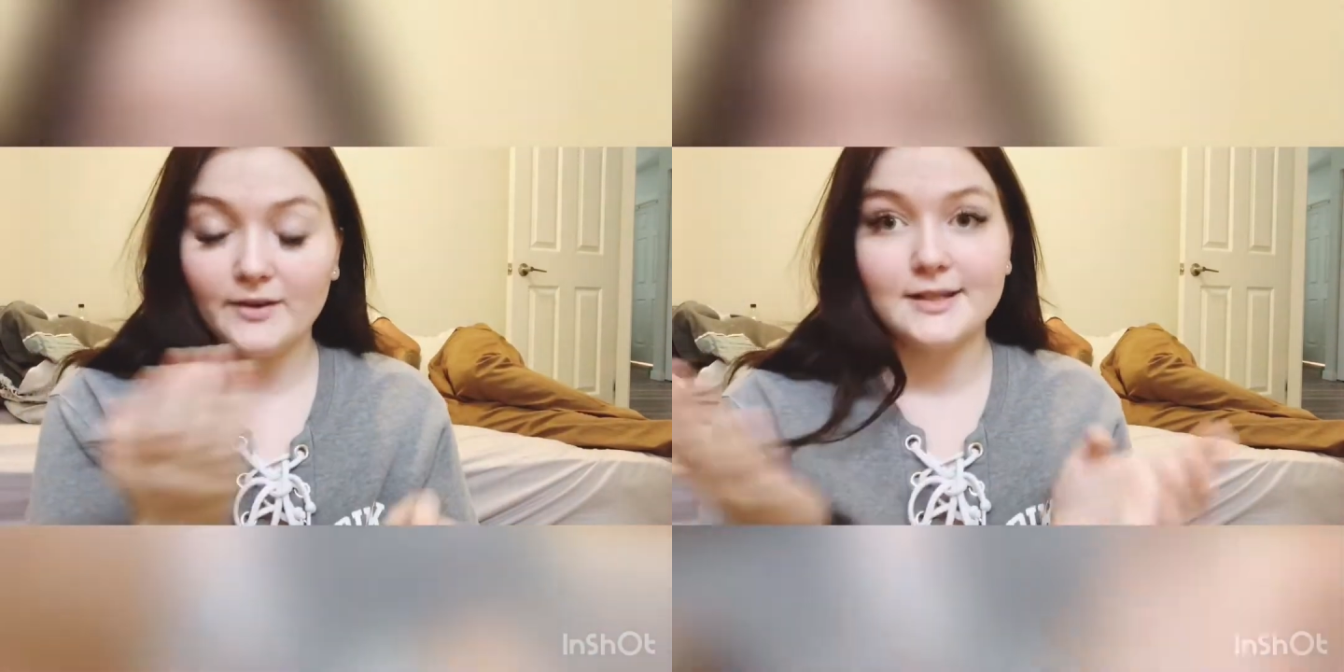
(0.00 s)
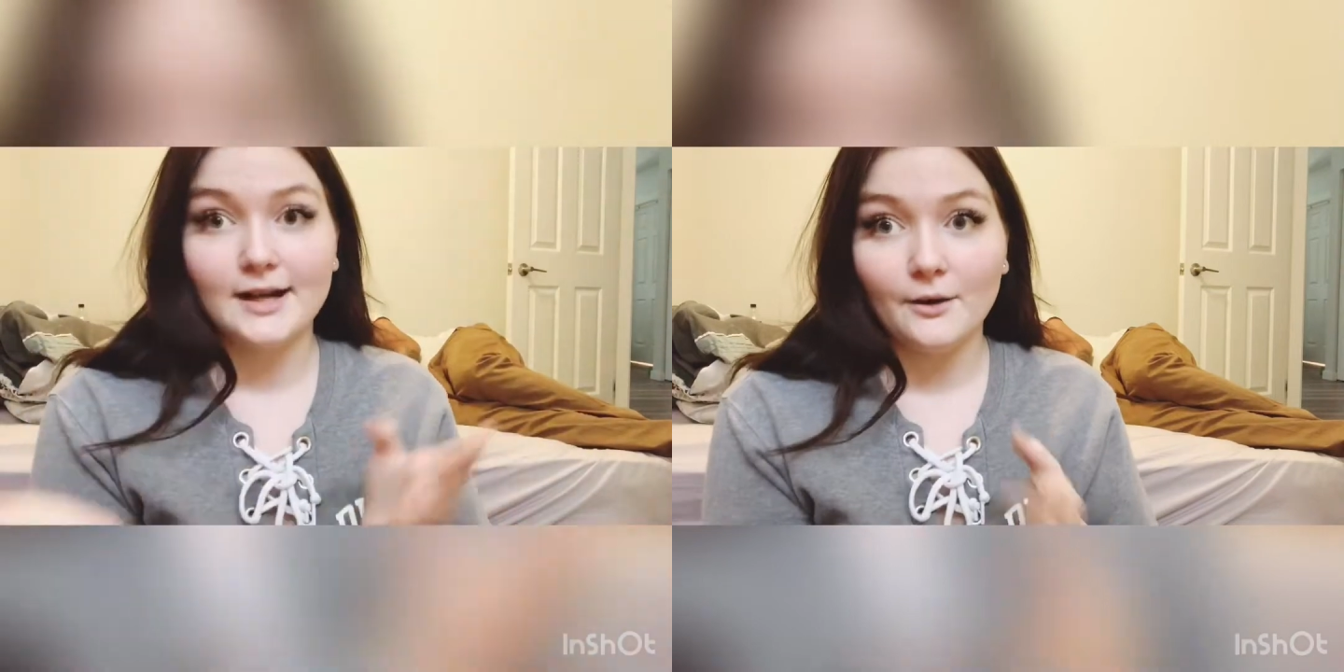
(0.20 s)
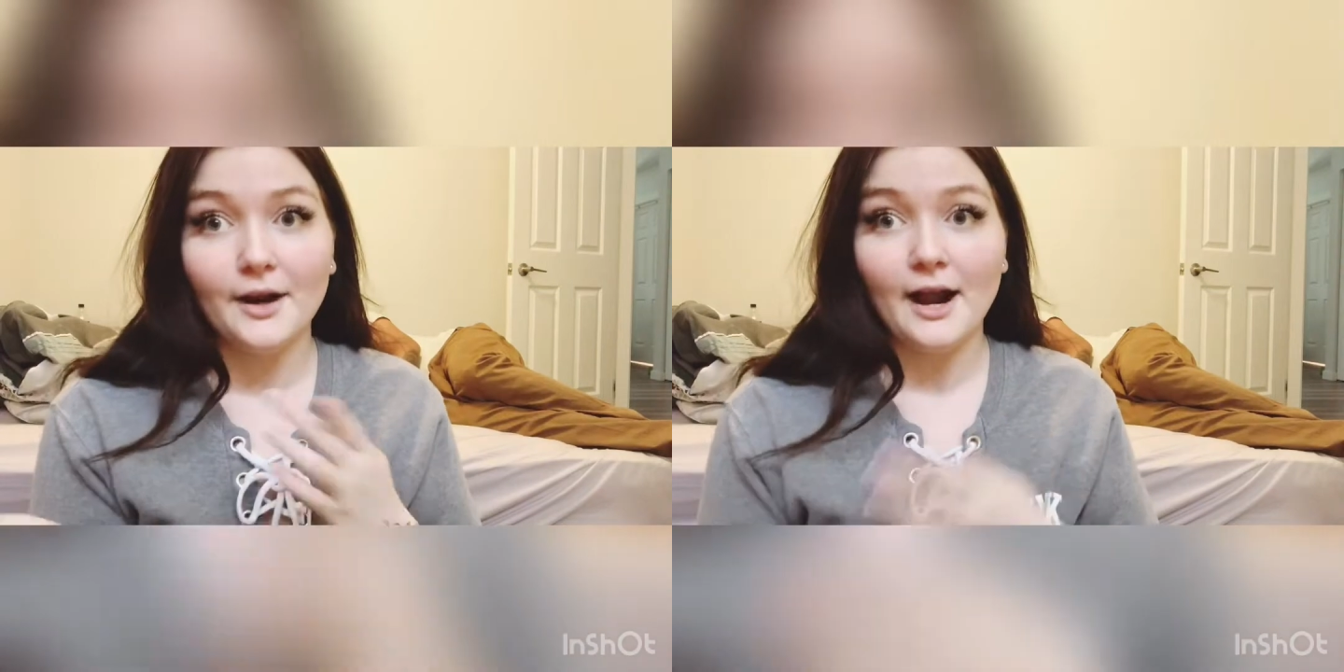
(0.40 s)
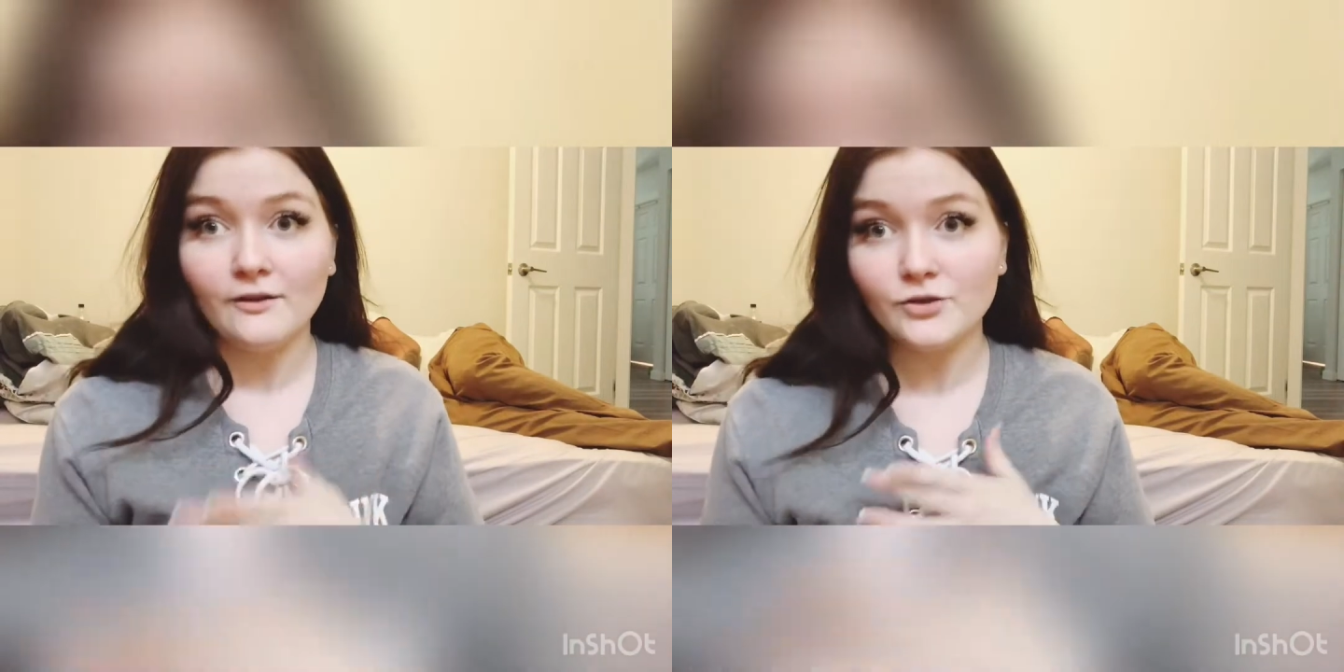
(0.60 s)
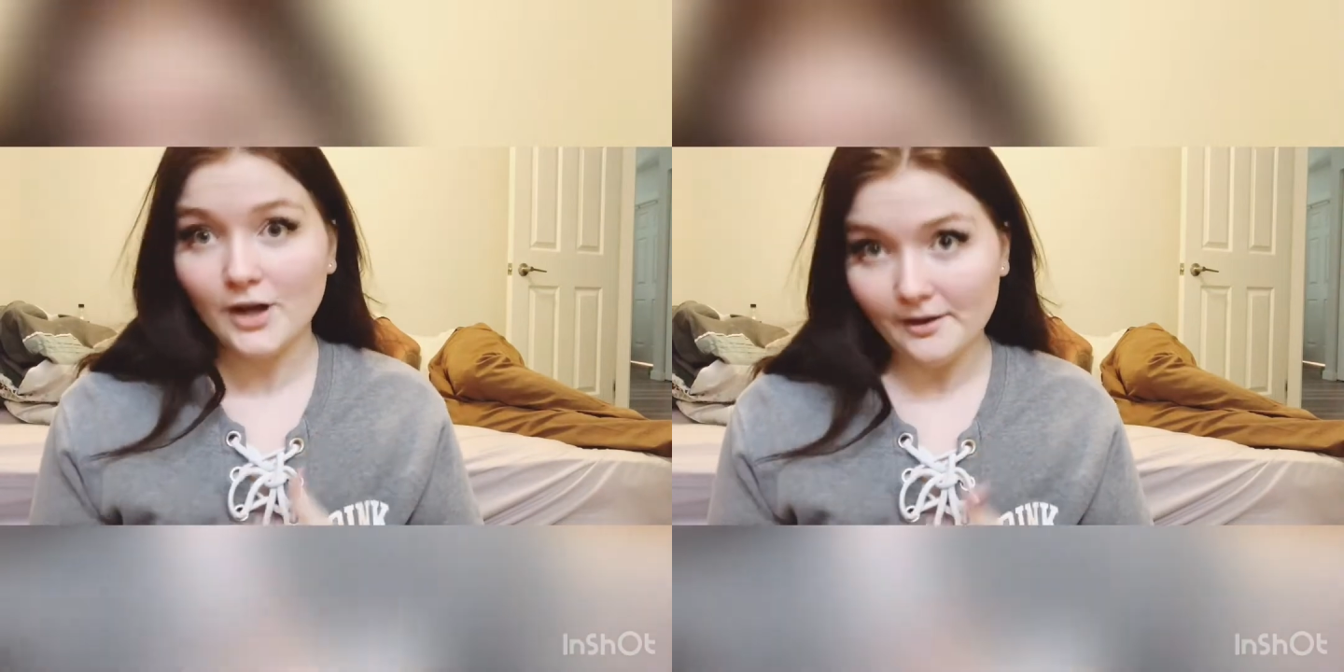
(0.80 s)
that's an hour and a
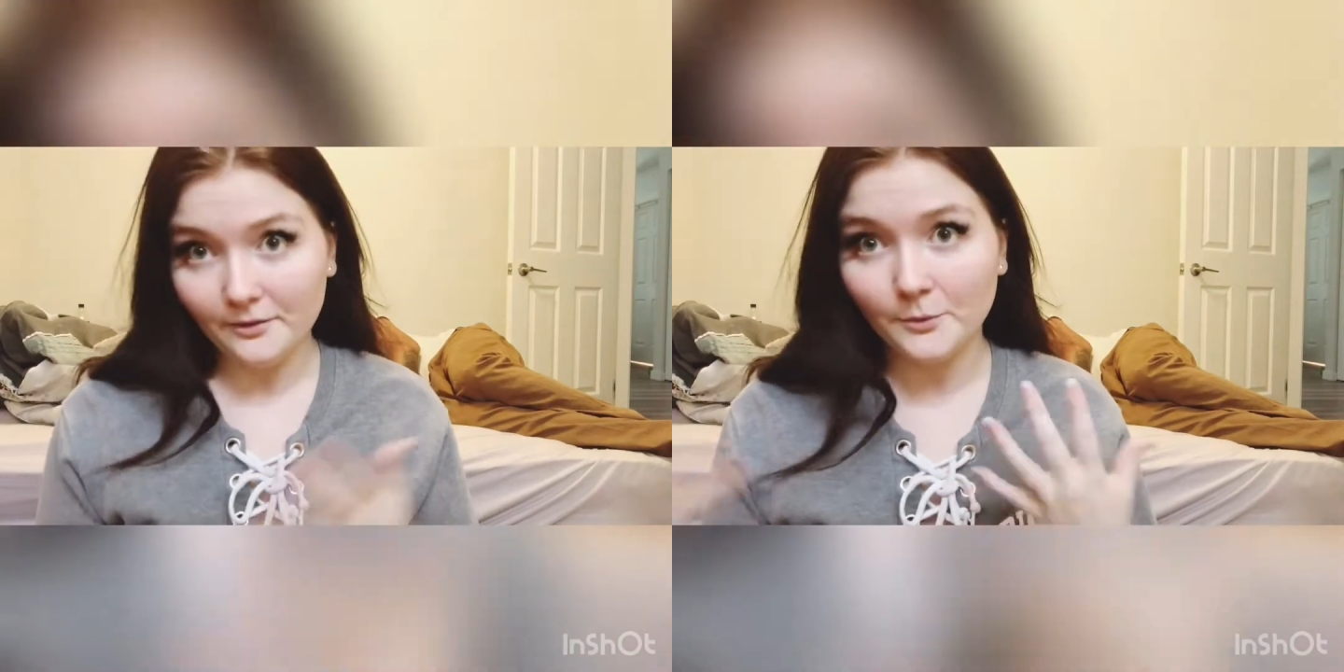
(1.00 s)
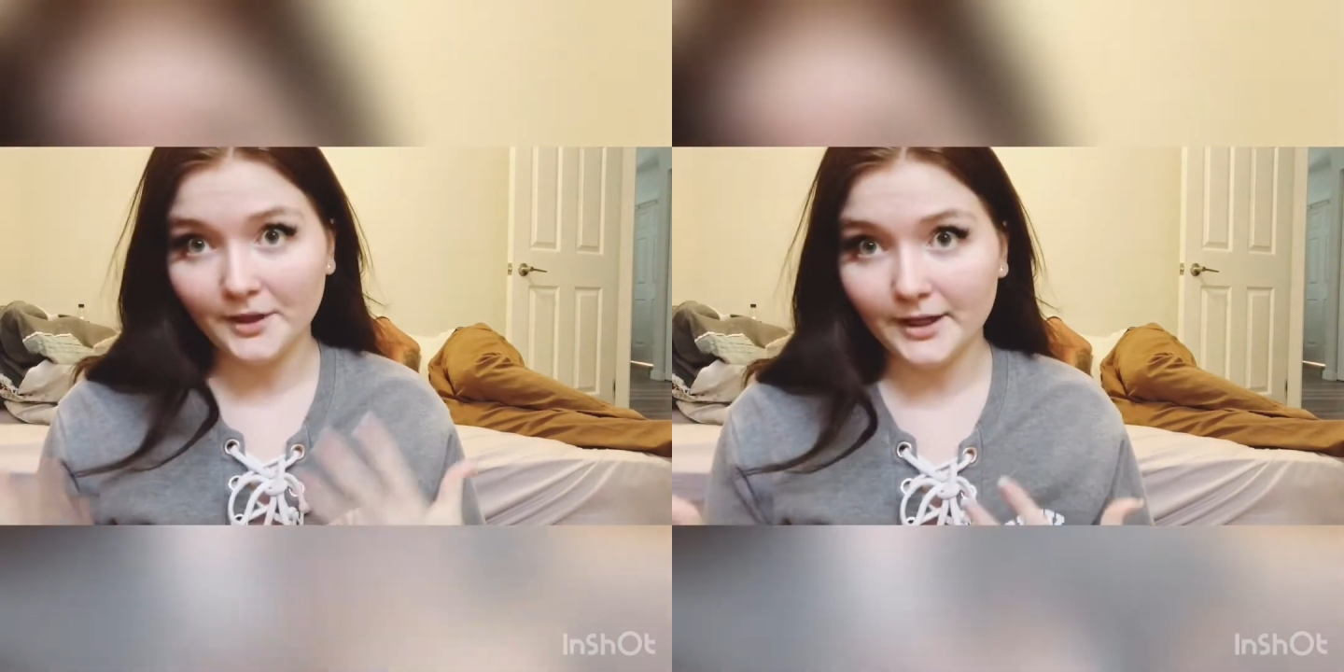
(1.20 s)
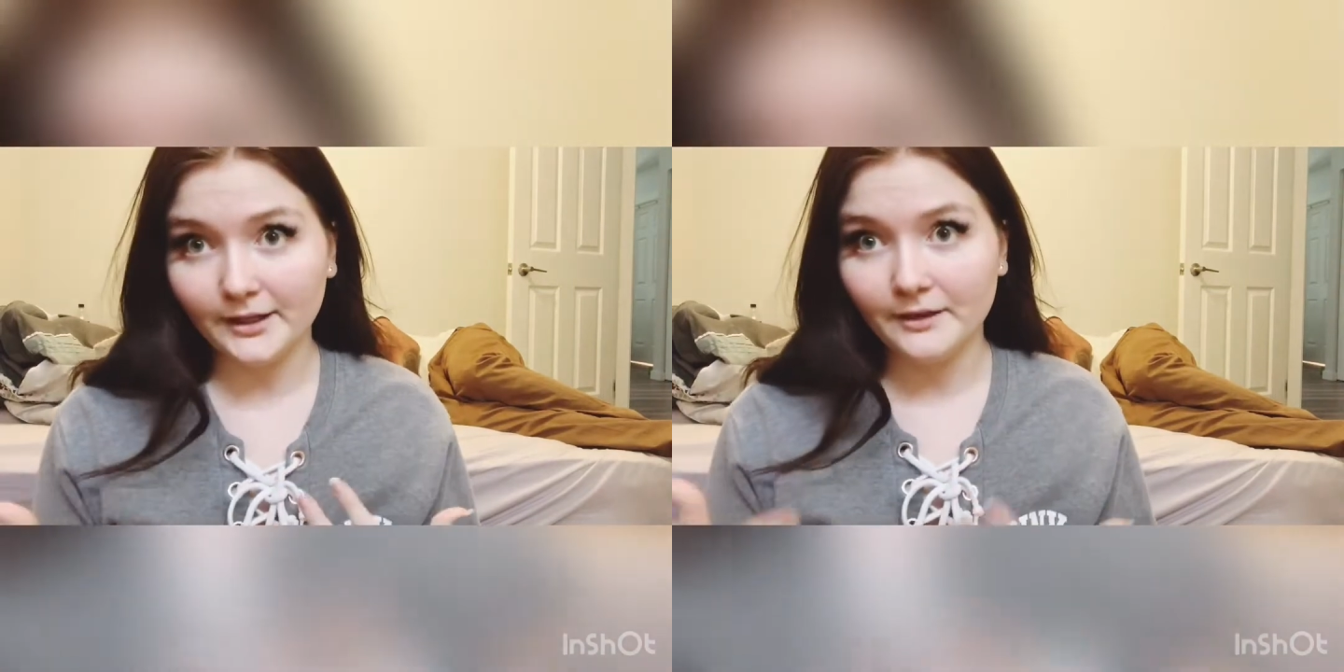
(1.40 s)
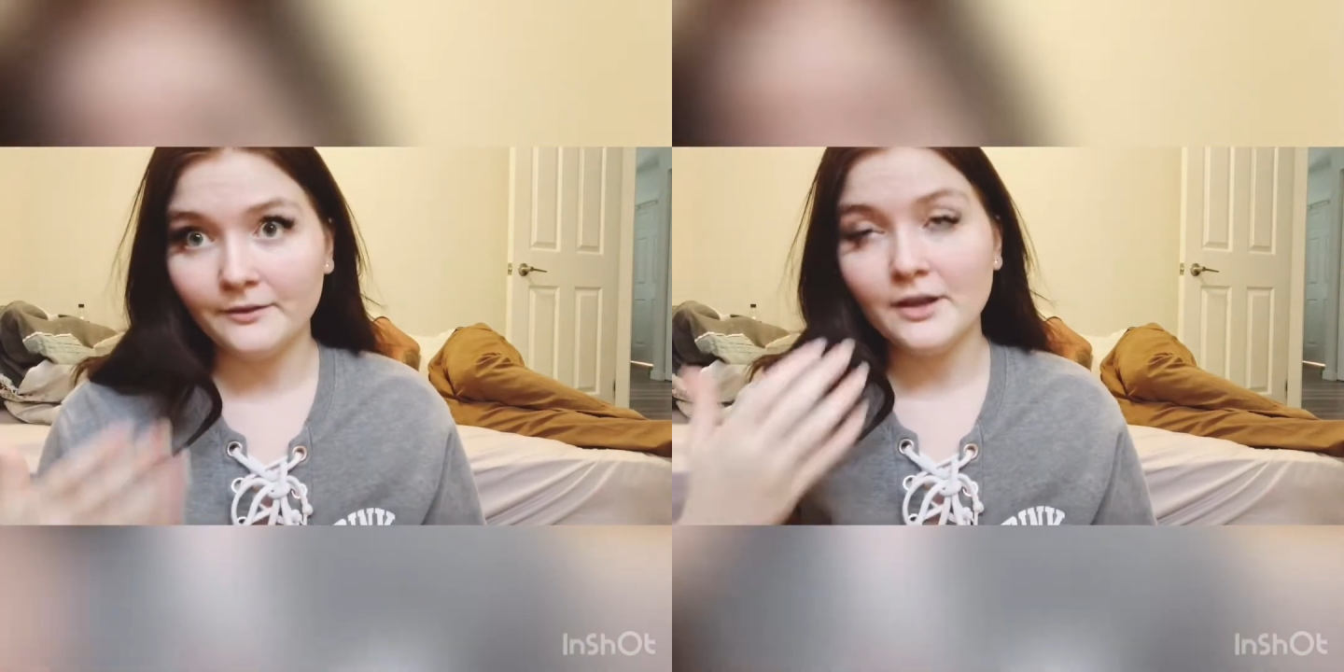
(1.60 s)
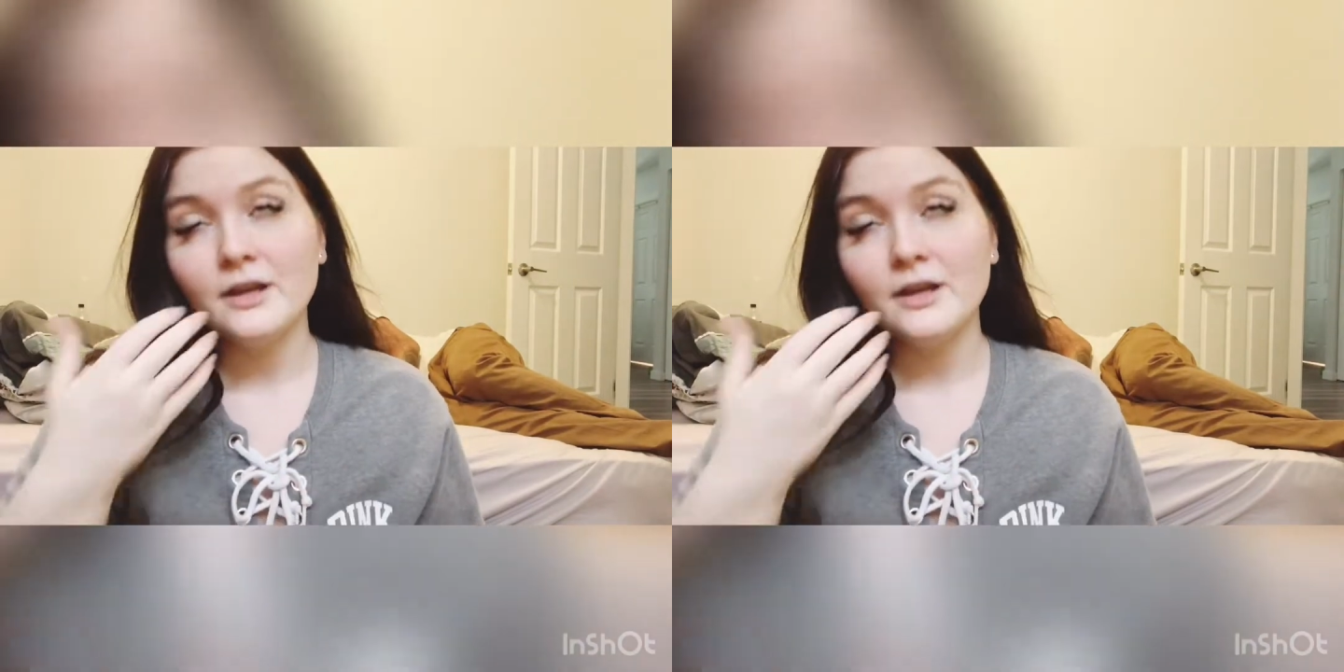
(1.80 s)
half drive from where I live.